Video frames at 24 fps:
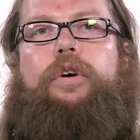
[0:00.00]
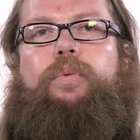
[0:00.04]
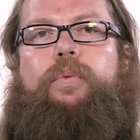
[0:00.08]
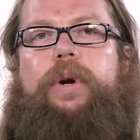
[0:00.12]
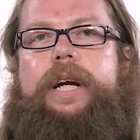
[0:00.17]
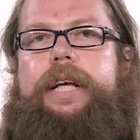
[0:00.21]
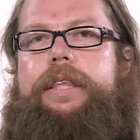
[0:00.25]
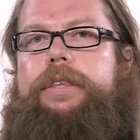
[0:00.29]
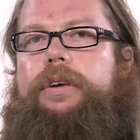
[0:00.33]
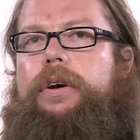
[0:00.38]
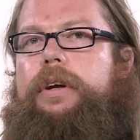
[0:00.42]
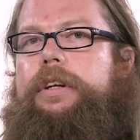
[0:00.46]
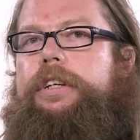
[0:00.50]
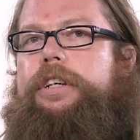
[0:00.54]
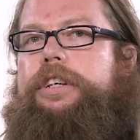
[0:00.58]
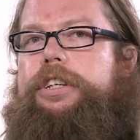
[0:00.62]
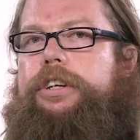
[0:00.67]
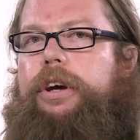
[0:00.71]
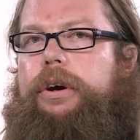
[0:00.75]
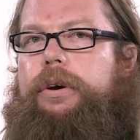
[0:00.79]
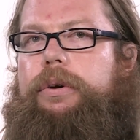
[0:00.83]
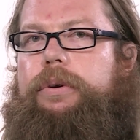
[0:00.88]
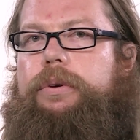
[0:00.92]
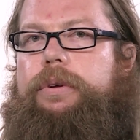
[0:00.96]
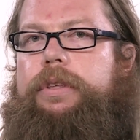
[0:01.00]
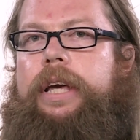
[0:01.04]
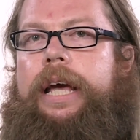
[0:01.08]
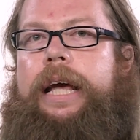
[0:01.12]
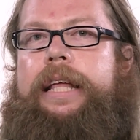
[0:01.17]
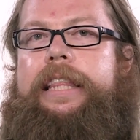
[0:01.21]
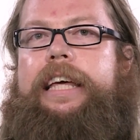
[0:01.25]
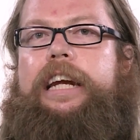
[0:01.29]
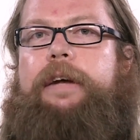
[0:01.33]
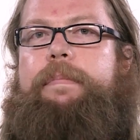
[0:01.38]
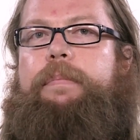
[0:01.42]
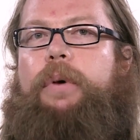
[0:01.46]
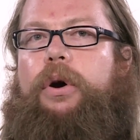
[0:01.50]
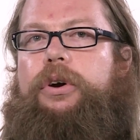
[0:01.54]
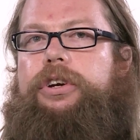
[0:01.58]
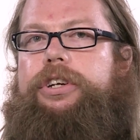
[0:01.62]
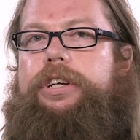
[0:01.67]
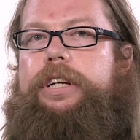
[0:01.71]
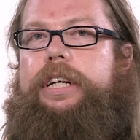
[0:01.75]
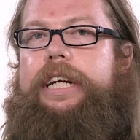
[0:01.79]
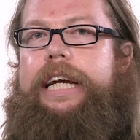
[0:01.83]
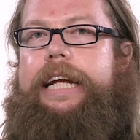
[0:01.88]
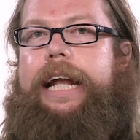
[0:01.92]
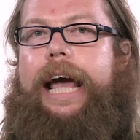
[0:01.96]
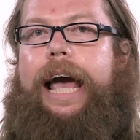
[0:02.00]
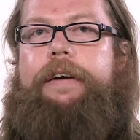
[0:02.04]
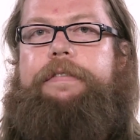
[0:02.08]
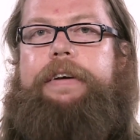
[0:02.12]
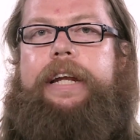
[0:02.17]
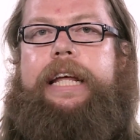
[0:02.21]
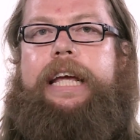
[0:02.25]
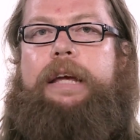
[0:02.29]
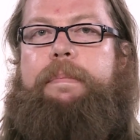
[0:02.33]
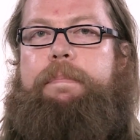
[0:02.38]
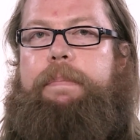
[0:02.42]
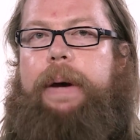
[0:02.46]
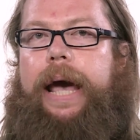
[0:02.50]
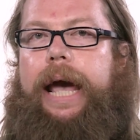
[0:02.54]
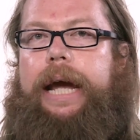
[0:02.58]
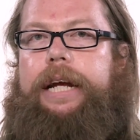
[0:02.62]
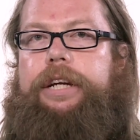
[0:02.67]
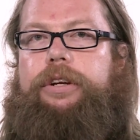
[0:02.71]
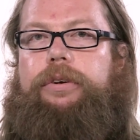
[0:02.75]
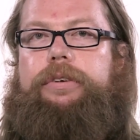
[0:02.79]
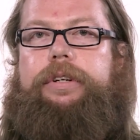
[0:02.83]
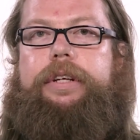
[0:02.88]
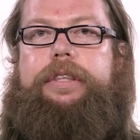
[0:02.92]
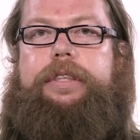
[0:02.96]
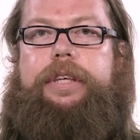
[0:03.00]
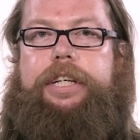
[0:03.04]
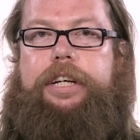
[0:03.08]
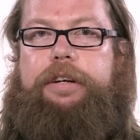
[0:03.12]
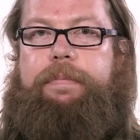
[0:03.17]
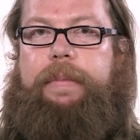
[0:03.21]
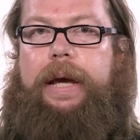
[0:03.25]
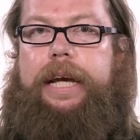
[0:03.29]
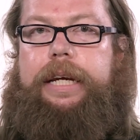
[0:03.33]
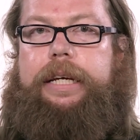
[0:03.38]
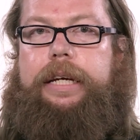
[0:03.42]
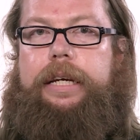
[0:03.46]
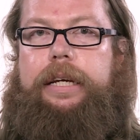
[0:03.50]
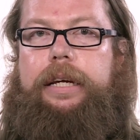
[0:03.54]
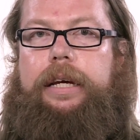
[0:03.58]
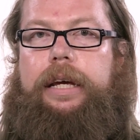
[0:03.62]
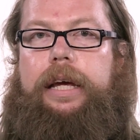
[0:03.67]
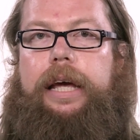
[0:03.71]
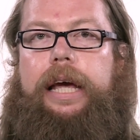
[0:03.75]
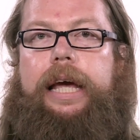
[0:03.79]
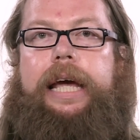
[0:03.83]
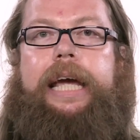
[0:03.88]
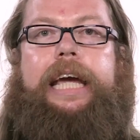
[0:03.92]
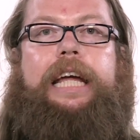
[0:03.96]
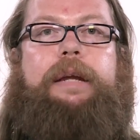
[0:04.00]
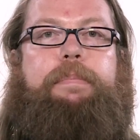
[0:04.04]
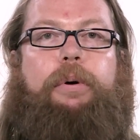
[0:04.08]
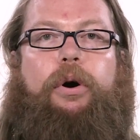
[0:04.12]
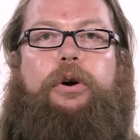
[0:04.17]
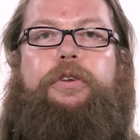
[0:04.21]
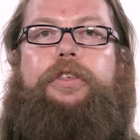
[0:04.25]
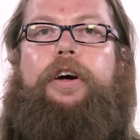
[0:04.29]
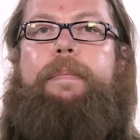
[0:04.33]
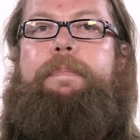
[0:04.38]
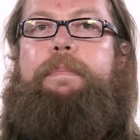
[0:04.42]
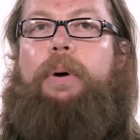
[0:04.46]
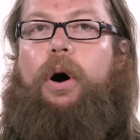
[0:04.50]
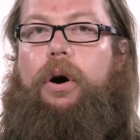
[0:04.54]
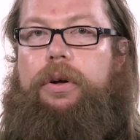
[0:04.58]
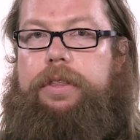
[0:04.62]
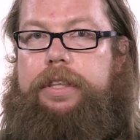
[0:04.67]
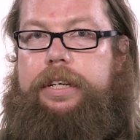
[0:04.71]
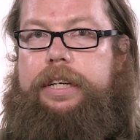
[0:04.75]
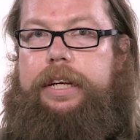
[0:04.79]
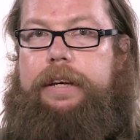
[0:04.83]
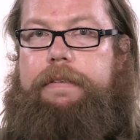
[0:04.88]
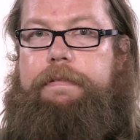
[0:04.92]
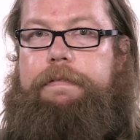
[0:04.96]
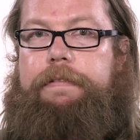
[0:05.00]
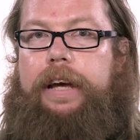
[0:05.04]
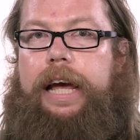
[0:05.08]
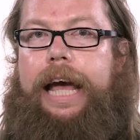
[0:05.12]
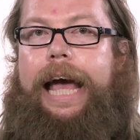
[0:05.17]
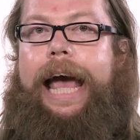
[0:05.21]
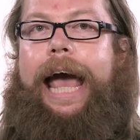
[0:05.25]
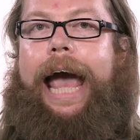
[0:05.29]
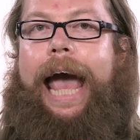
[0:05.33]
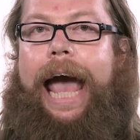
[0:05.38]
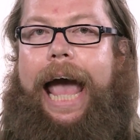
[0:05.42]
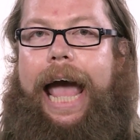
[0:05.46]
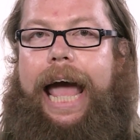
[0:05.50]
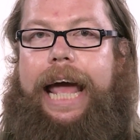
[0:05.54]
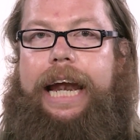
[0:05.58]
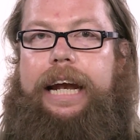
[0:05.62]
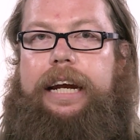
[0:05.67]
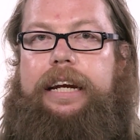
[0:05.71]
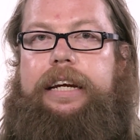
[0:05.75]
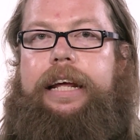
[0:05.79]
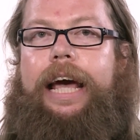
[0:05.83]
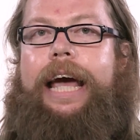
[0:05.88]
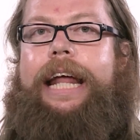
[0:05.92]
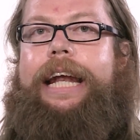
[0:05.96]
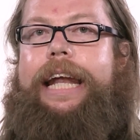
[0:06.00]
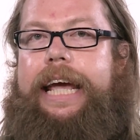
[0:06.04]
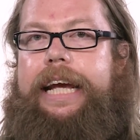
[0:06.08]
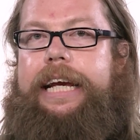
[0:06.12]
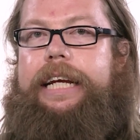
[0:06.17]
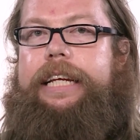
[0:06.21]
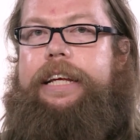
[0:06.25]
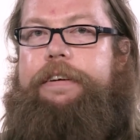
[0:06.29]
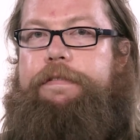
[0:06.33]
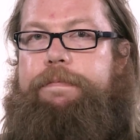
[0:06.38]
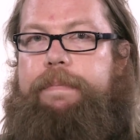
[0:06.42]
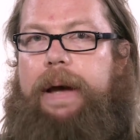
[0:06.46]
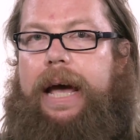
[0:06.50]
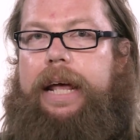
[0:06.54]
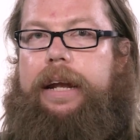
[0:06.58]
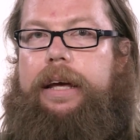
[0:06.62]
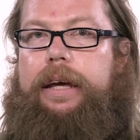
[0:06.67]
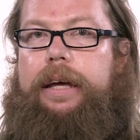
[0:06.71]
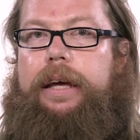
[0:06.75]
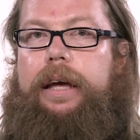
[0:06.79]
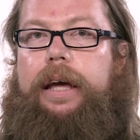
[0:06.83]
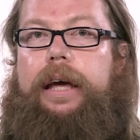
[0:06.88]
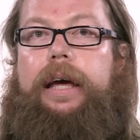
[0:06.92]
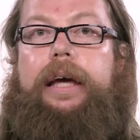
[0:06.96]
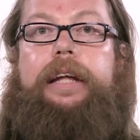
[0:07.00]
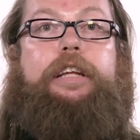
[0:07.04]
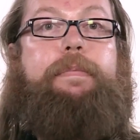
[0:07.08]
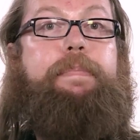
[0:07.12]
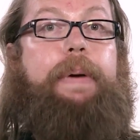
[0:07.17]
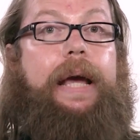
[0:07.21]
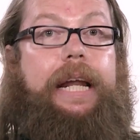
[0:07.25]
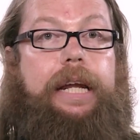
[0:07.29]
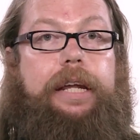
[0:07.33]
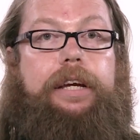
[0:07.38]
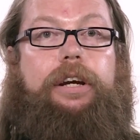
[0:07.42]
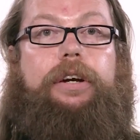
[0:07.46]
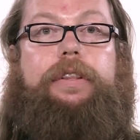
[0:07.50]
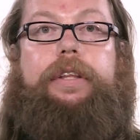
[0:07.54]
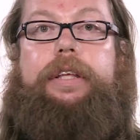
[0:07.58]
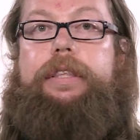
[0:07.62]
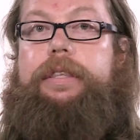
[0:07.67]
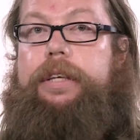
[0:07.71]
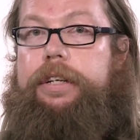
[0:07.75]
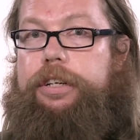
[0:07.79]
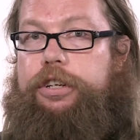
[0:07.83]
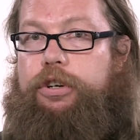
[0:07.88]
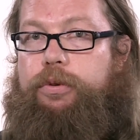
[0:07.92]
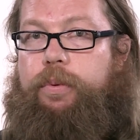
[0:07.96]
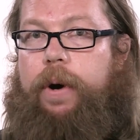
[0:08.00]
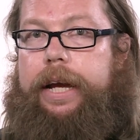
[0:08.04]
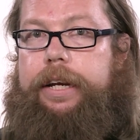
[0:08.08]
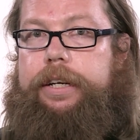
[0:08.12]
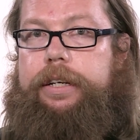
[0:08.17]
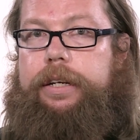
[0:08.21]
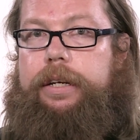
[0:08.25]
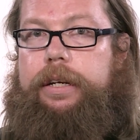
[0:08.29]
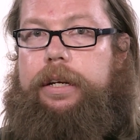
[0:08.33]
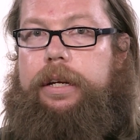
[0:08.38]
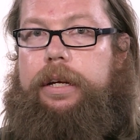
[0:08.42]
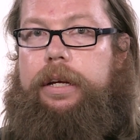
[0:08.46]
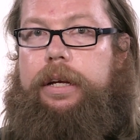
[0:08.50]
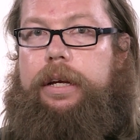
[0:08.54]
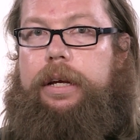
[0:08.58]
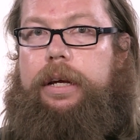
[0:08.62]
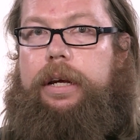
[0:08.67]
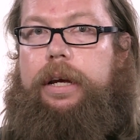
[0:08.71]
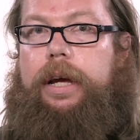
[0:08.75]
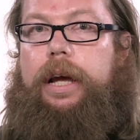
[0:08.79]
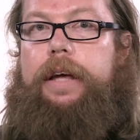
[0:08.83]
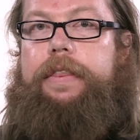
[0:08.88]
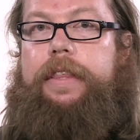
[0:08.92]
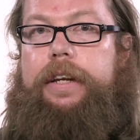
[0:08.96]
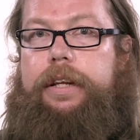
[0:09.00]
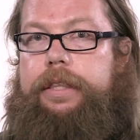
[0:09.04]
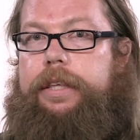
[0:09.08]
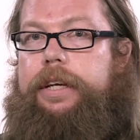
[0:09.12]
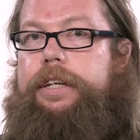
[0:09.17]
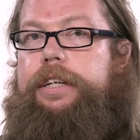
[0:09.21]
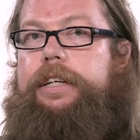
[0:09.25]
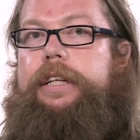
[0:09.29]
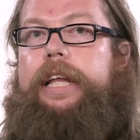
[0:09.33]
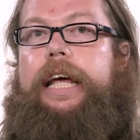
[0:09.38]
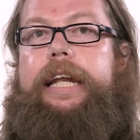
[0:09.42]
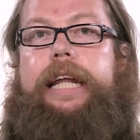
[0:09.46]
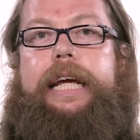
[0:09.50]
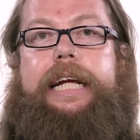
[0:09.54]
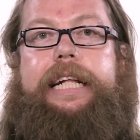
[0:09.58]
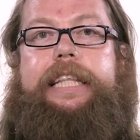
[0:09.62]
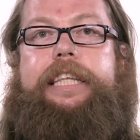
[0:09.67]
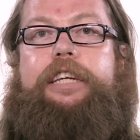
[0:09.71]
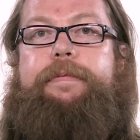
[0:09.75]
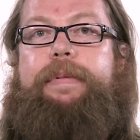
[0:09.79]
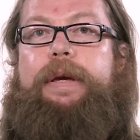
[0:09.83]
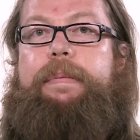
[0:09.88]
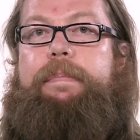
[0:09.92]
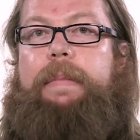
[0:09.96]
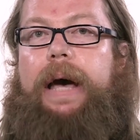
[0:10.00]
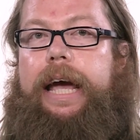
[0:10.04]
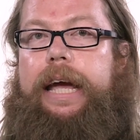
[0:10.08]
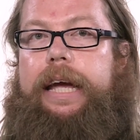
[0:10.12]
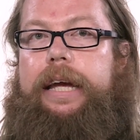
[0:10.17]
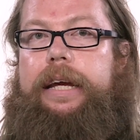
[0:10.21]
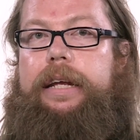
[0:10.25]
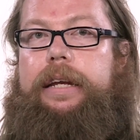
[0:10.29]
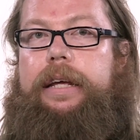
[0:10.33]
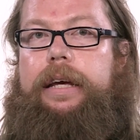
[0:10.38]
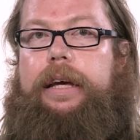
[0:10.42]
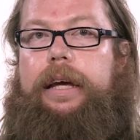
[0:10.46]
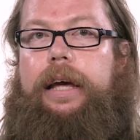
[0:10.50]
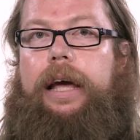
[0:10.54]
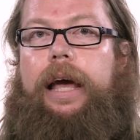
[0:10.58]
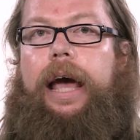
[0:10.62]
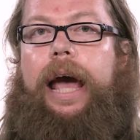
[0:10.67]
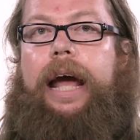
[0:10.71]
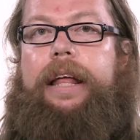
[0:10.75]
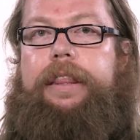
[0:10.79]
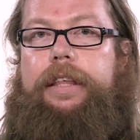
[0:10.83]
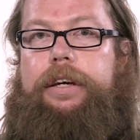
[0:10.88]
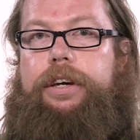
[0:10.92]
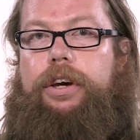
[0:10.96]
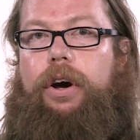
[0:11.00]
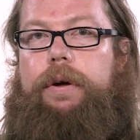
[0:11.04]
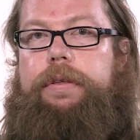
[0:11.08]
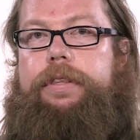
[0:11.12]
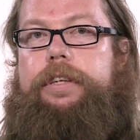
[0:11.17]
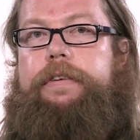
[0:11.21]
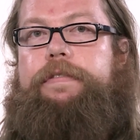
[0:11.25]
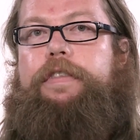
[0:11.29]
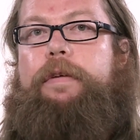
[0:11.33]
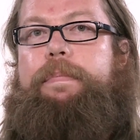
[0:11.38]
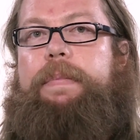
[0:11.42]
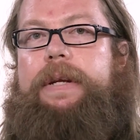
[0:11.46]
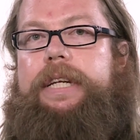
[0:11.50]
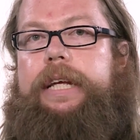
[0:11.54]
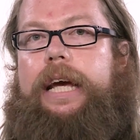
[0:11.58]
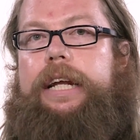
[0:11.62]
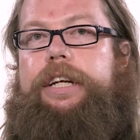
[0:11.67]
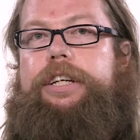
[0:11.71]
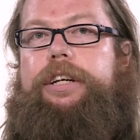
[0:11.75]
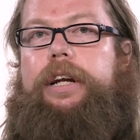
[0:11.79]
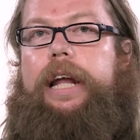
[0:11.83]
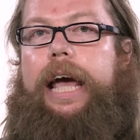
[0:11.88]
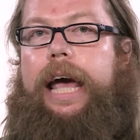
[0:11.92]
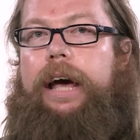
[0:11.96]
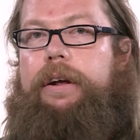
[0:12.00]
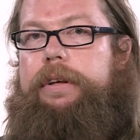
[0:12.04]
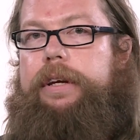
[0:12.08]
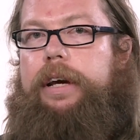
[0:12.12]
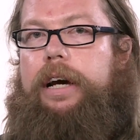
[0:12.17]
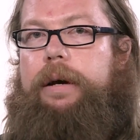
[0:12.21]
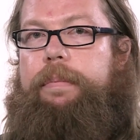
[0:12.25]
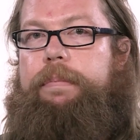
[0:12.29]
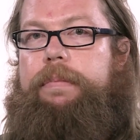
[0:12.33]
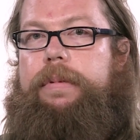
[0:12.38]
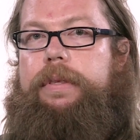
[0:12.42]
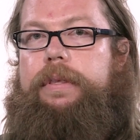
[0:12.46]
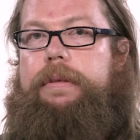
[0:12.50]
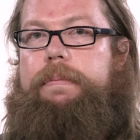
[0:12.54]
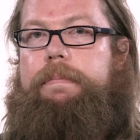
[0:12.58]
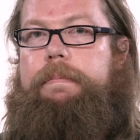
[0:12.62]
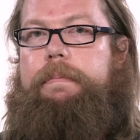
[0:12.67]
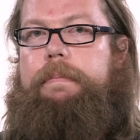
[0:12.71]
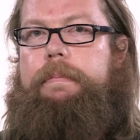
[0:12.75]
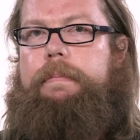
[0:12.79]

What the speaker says: Research shows that emotion can have an impact on decision-making in both a positive and a negative manner, depending on the situation, the decision that needs to be made, and the cost of the potential outcomes.